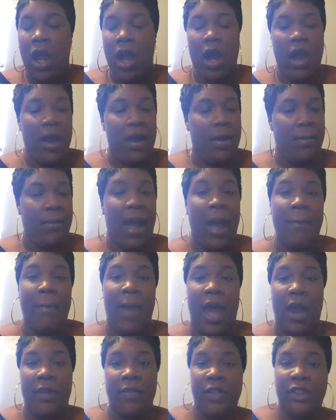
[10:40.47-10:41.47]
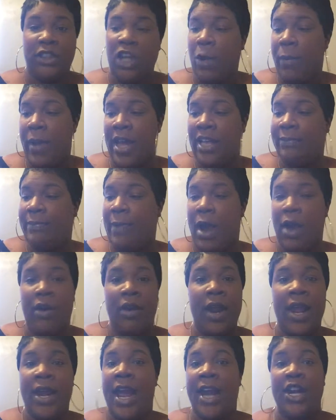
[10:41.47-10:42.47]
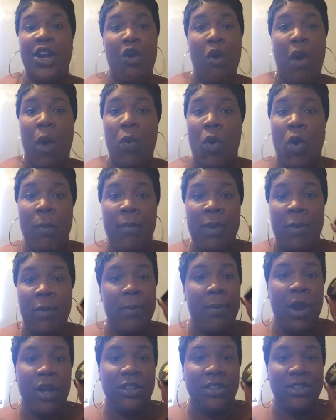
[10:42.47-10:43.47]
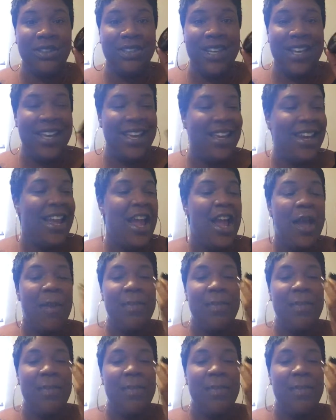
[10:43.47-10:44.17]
I'm out of the Topaz powder and I know I won't be repurchasing it